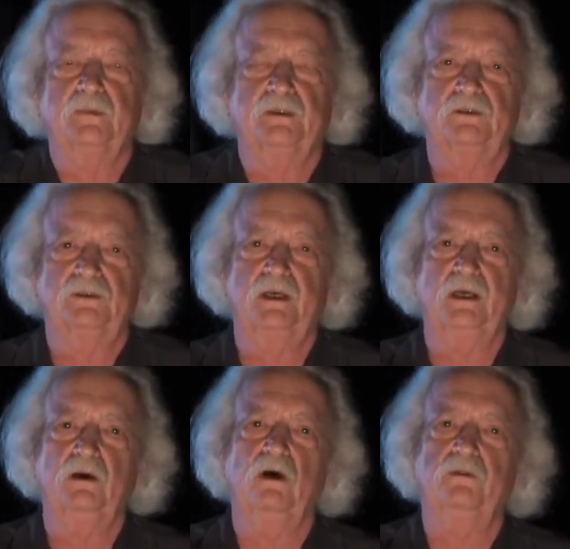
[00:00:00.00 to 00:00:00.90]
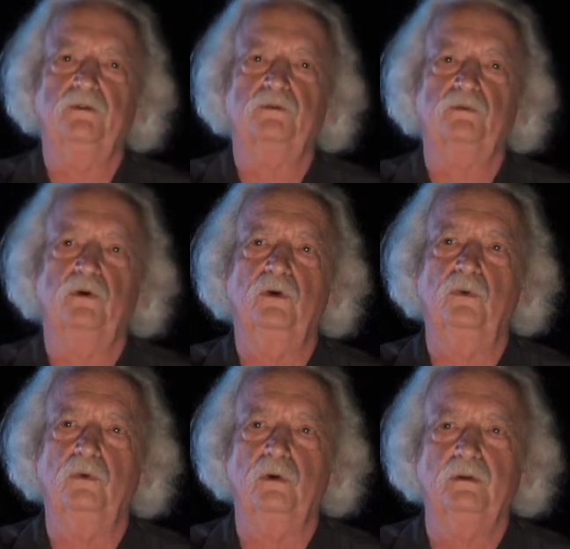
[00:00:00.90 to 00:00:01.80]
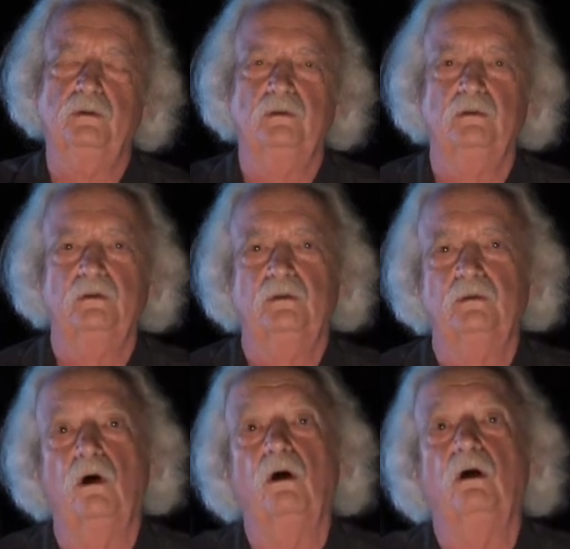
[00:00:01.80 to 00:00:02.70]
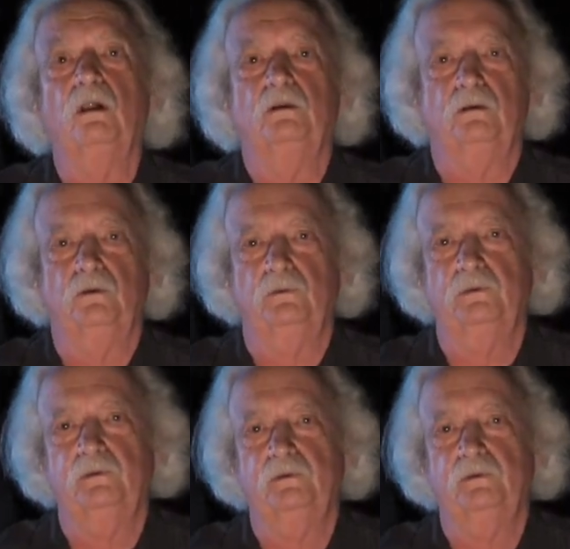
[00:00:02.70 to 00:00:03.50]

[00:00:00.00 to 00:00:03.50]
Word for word: sitting on the throne all alone.